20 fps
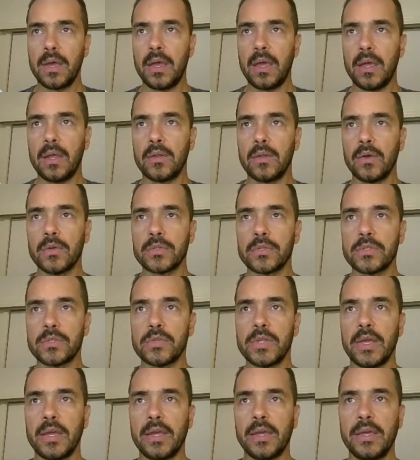and also
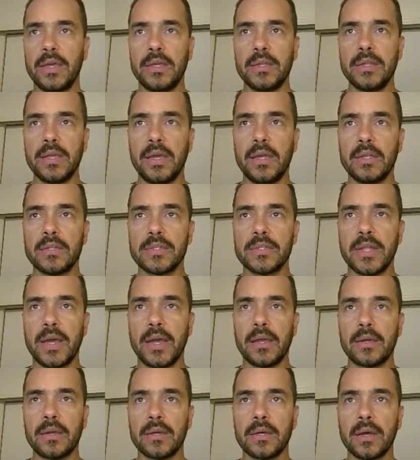like key dates
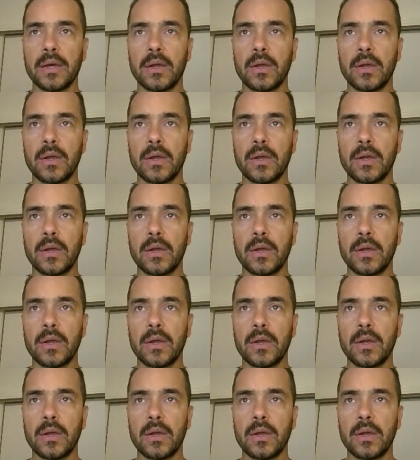like